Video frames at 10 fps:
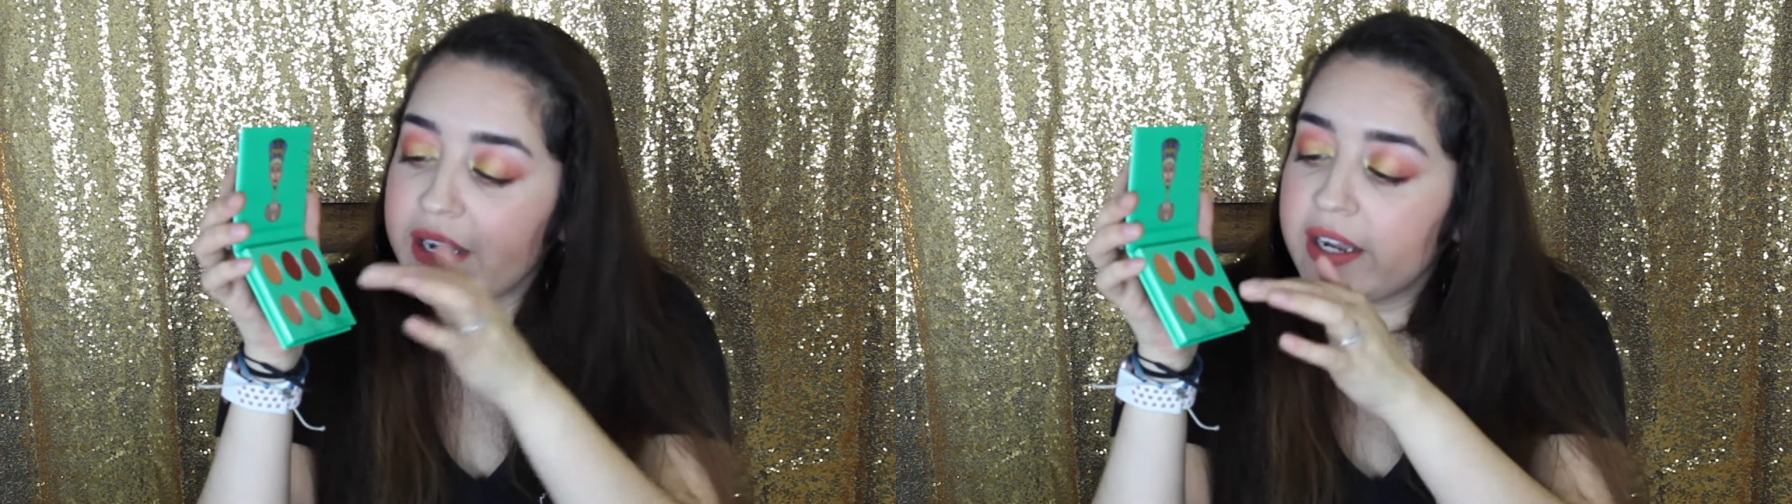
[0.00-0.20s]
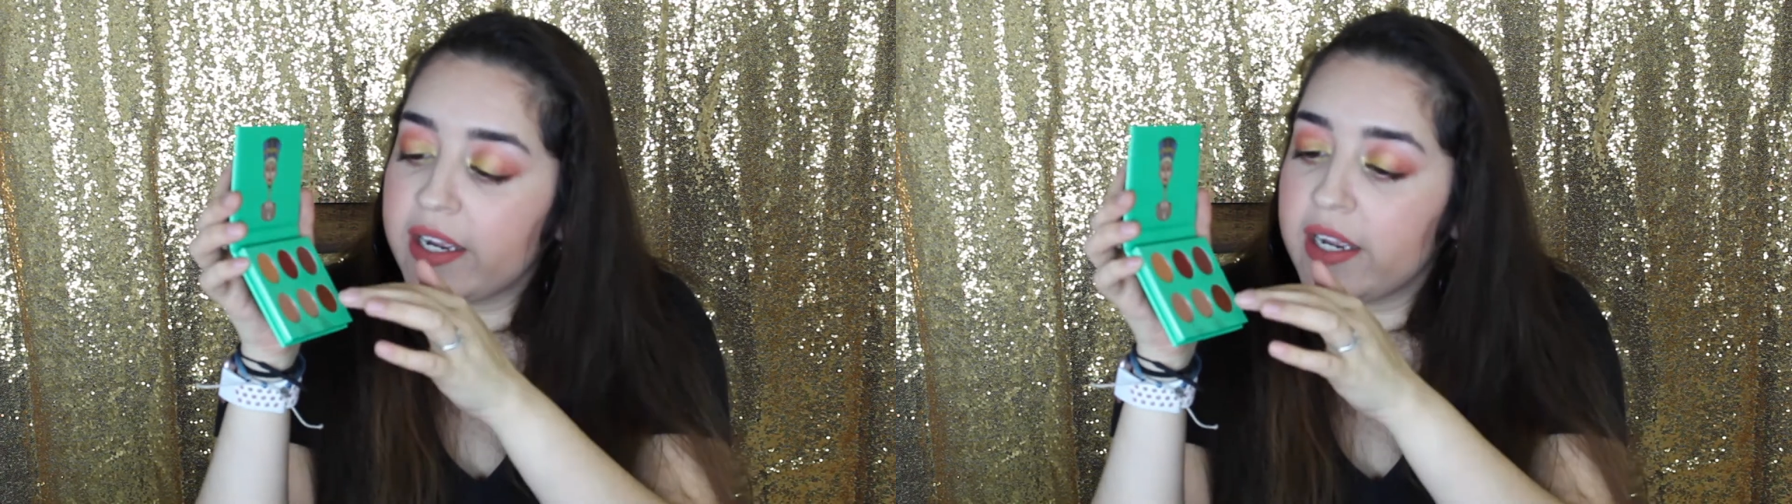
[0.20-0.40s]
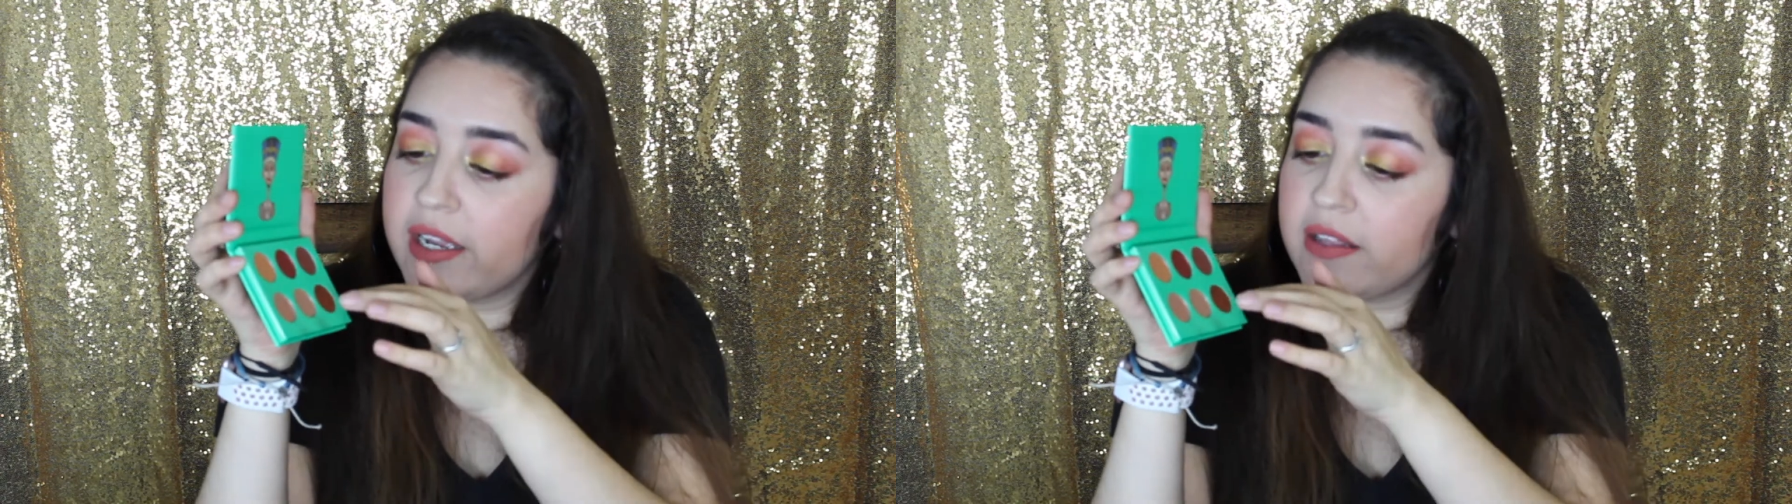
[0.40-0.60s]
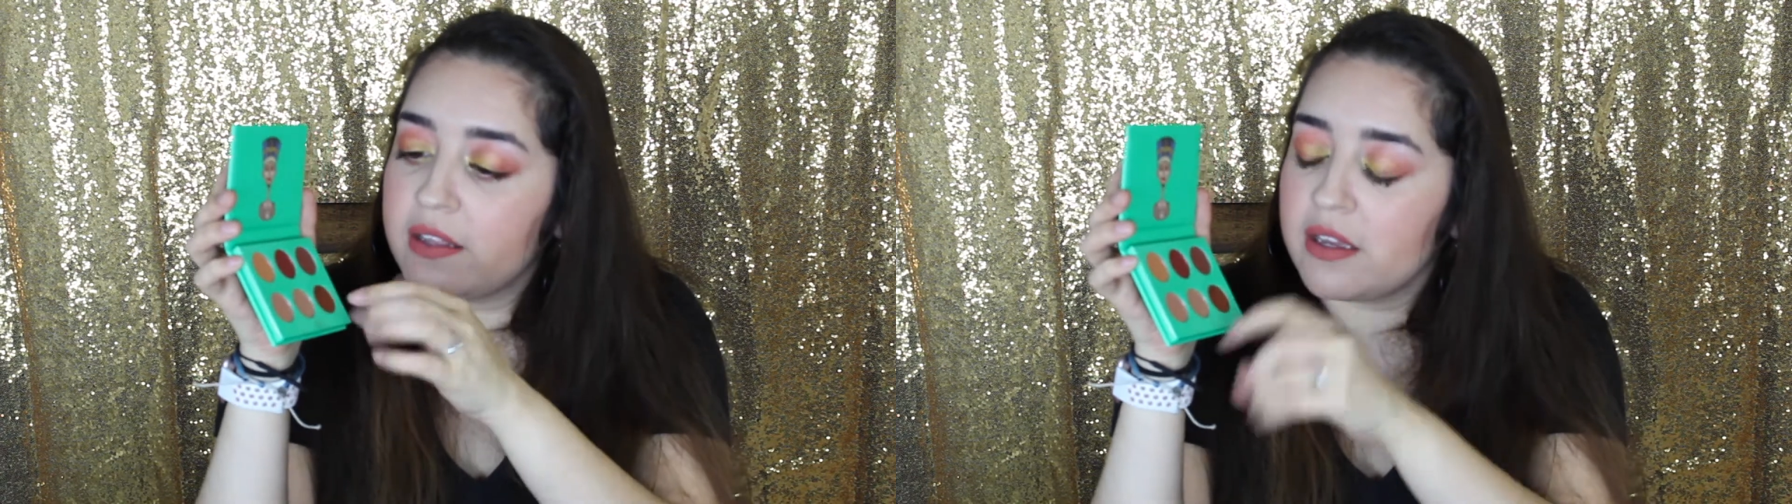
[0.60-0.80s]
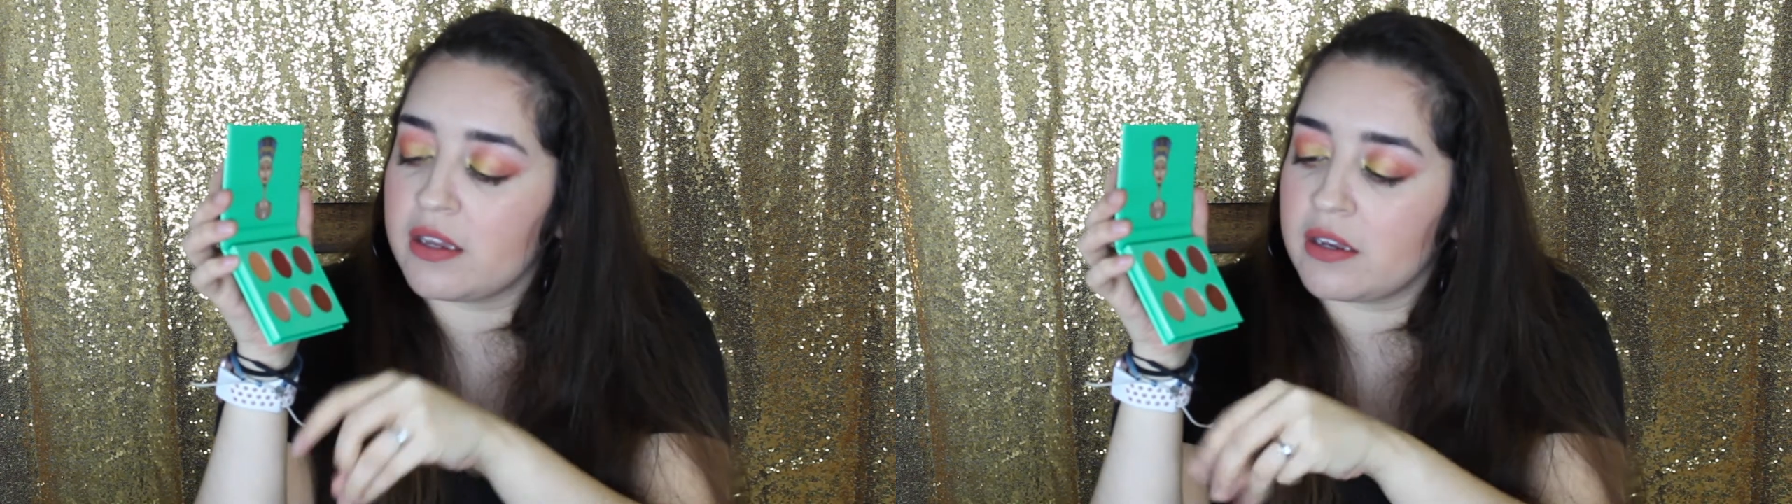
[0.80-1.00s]
eye, and
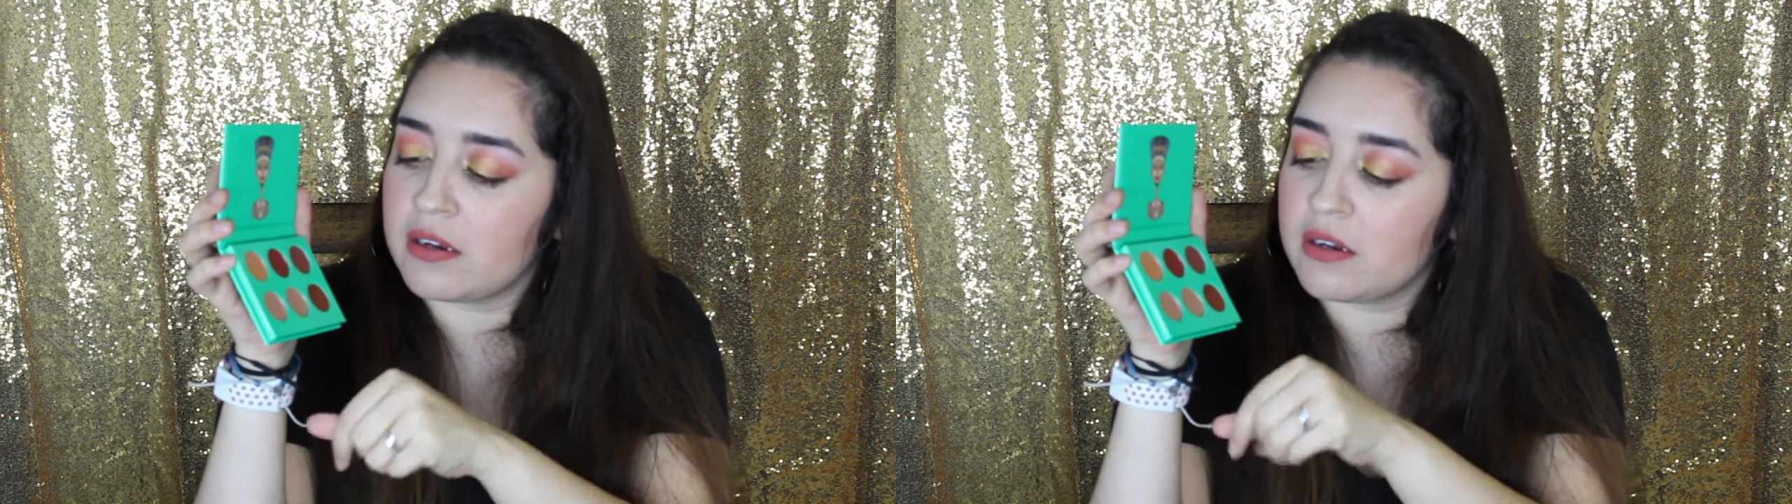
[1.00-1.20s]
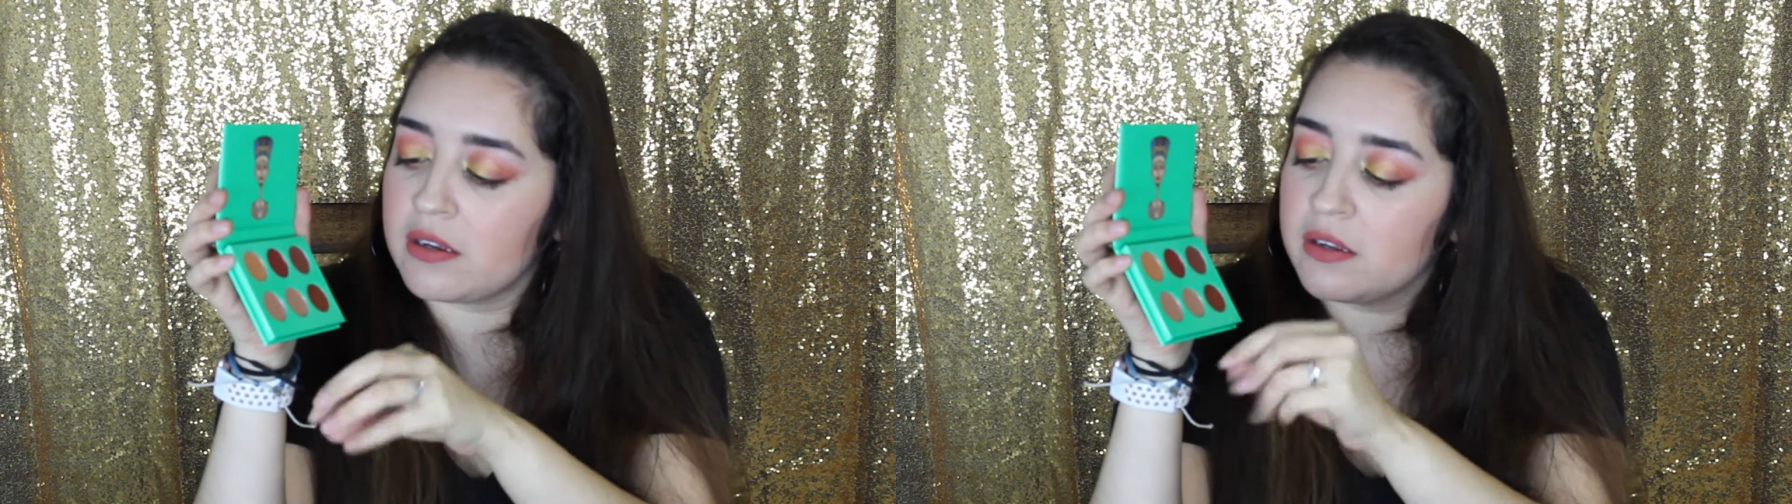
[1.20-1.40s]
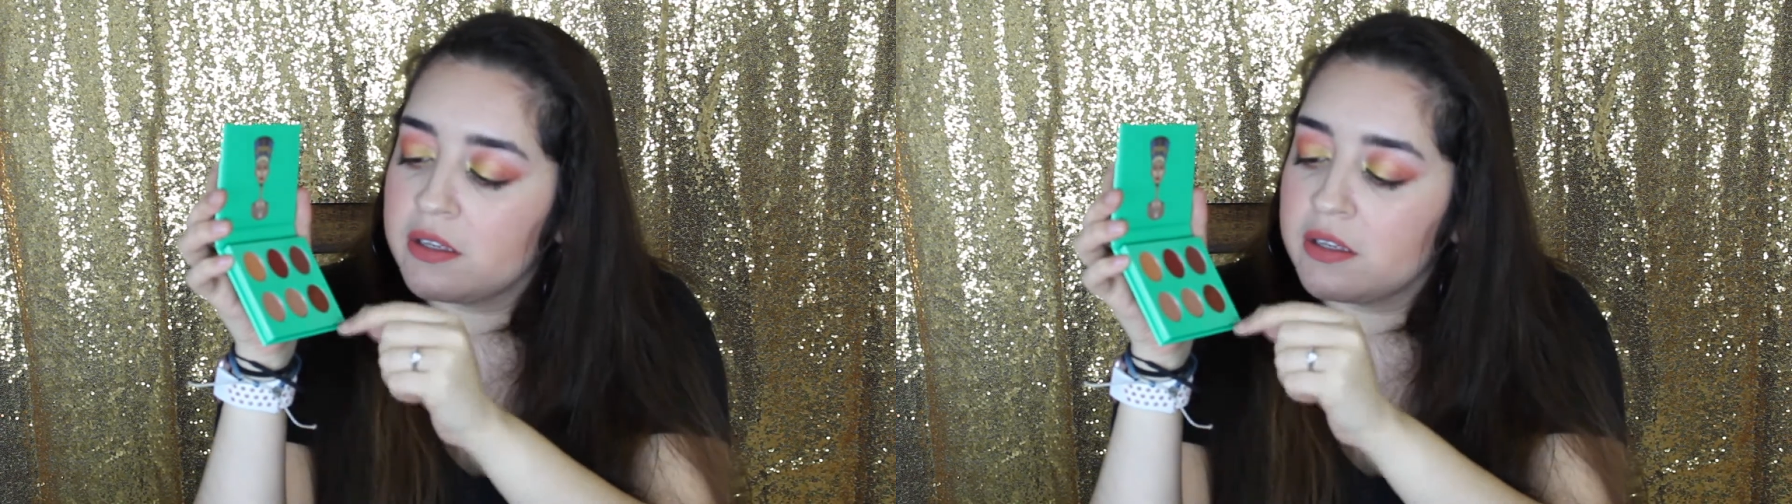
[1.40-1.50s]
then